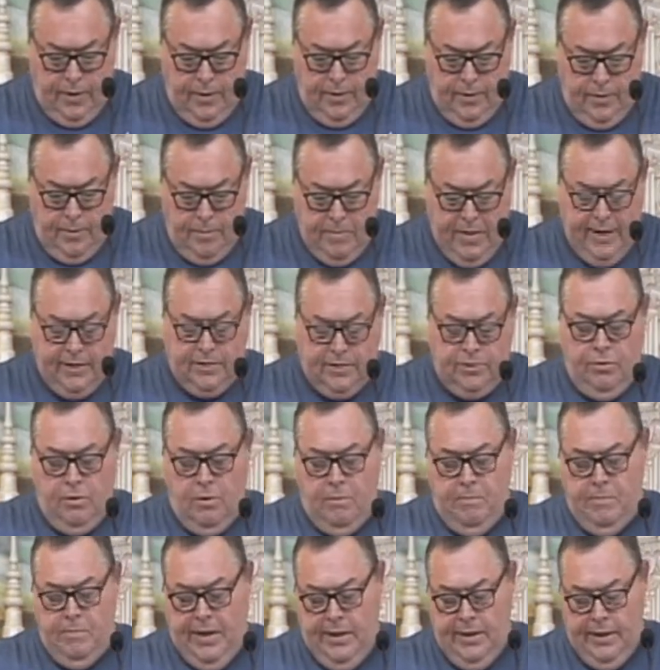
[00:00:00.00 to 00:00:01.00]
back to
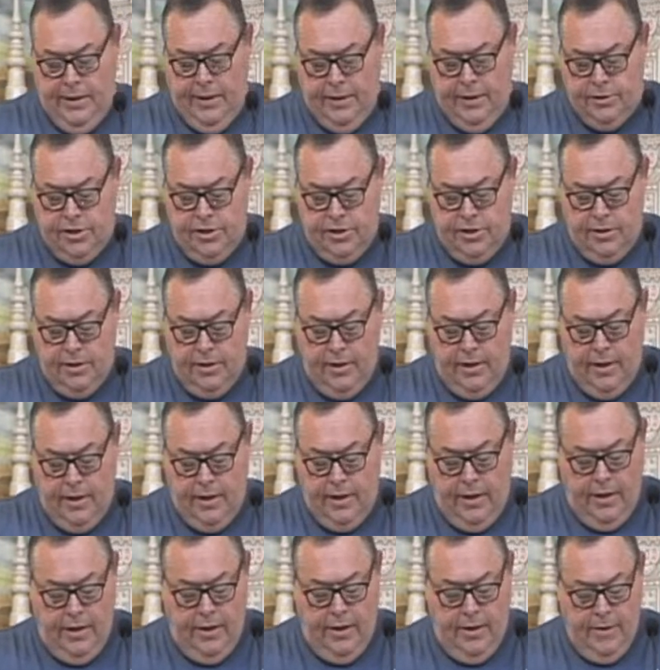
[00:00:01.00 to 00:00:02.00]
obedience
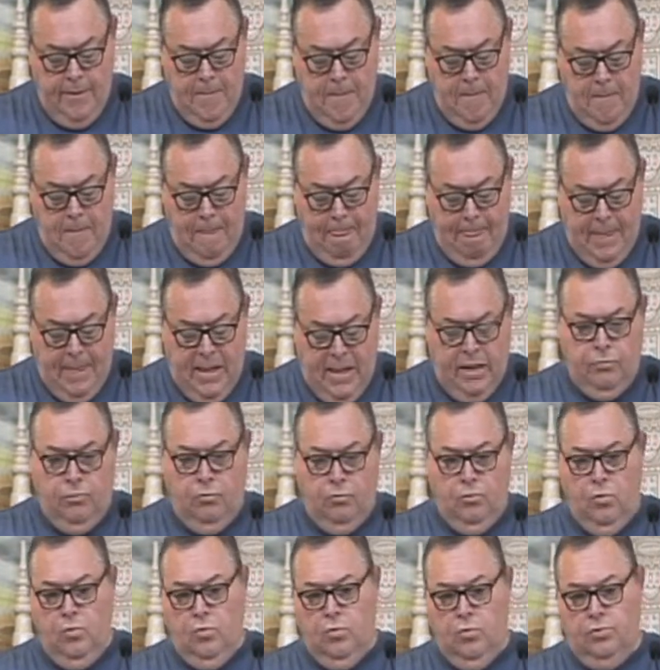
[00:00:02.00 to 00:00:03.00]
and
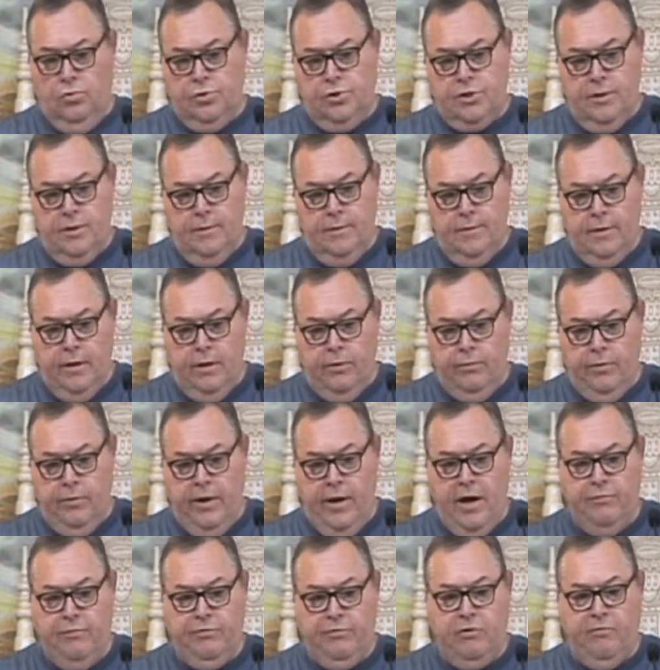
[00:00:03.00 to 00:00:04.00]
rules that we
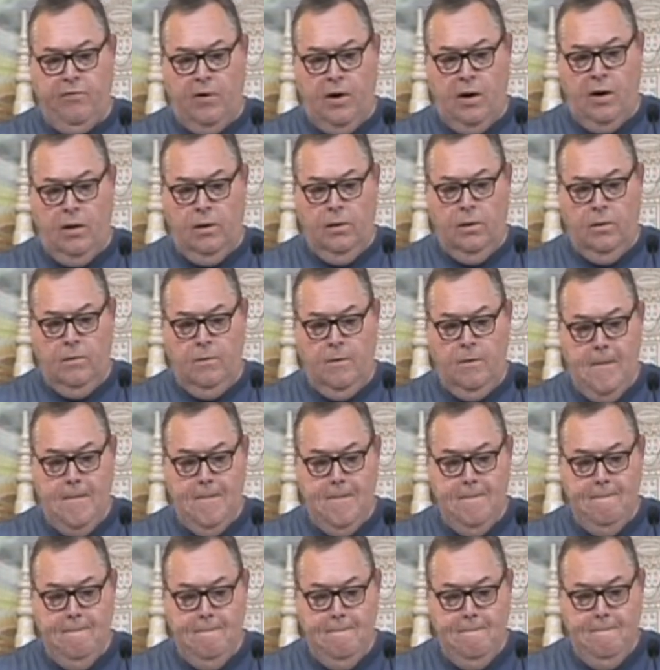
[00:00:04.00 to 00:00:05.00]
have to follow.
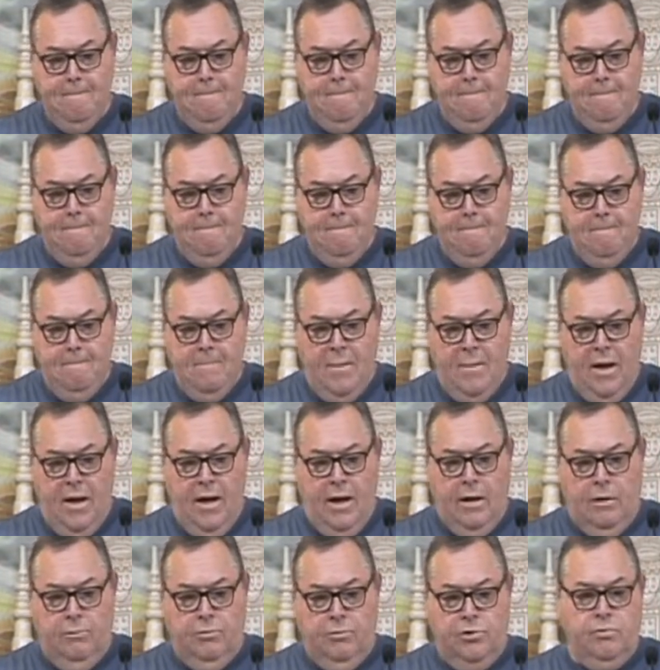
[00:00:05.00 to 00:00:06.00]

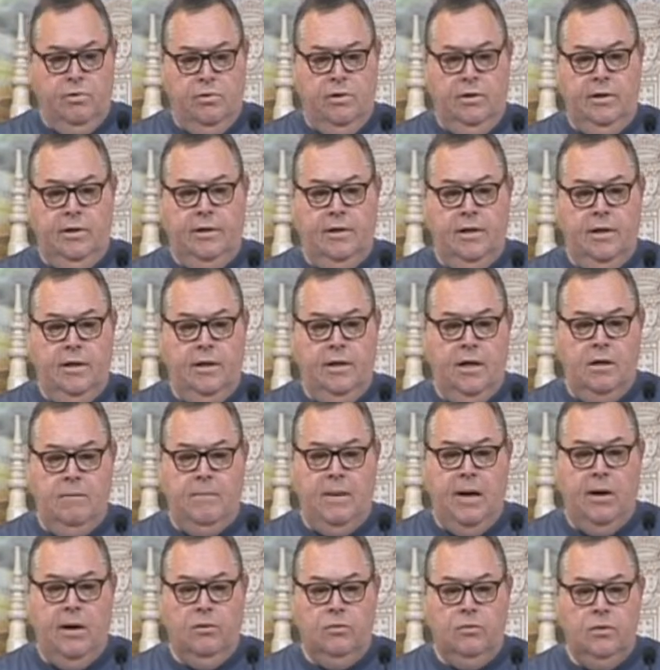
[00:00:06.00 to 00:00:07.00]
I was really thinking
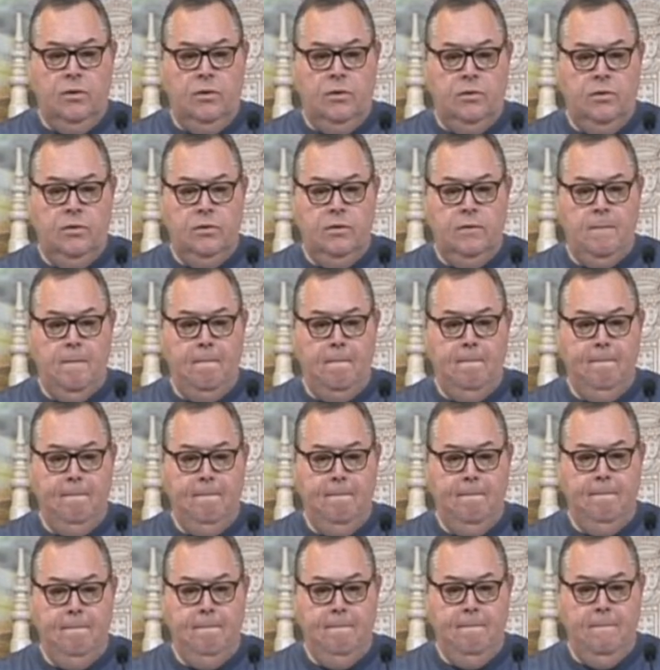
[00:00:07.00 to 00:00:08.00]
about,
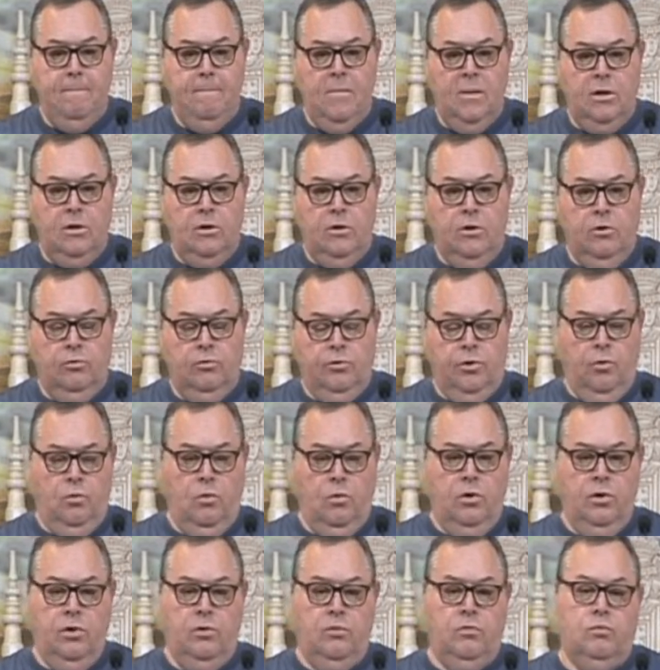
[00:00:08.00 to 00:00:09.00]
you know, the
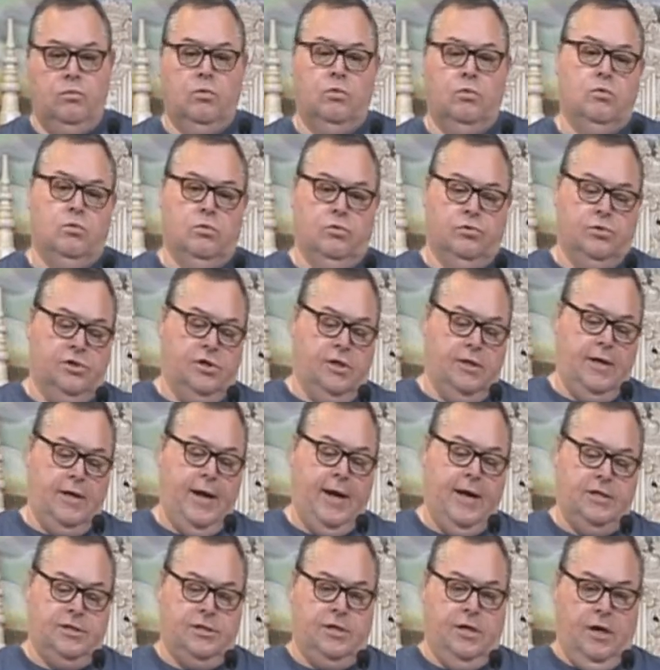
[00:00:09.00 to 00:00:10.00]
word rules
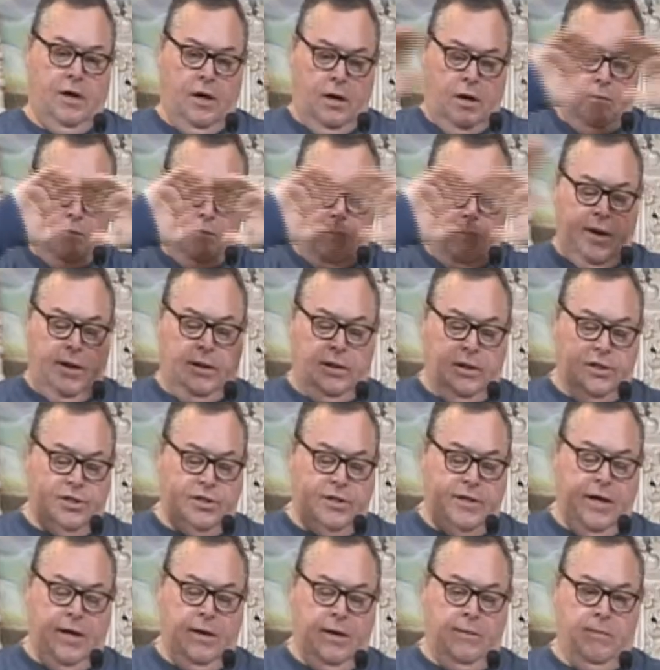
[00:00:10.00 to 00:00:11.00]
as an umbrella
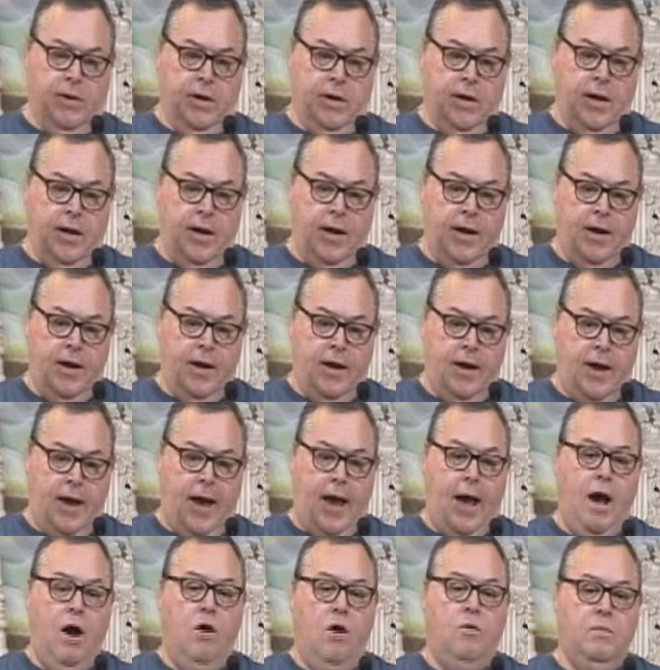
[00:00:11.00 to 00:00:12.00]
statement.
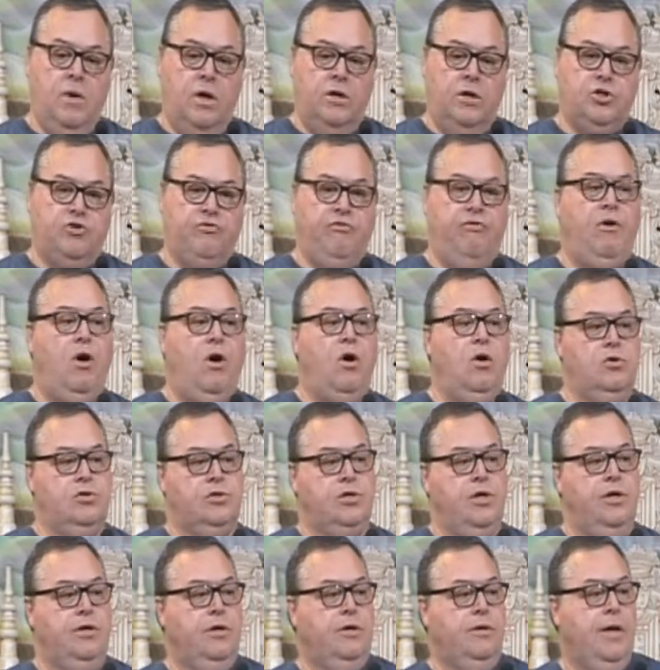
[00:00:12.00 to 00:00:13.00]
How much falls
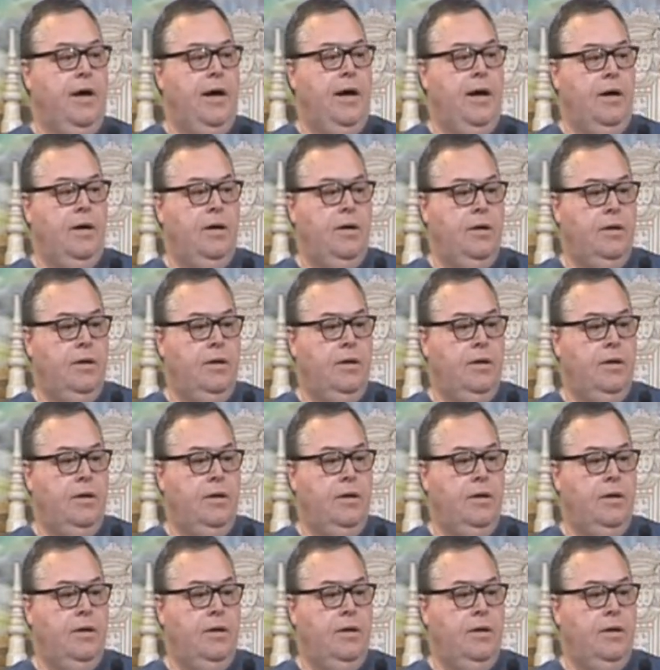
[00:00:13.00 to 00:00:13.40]
under that?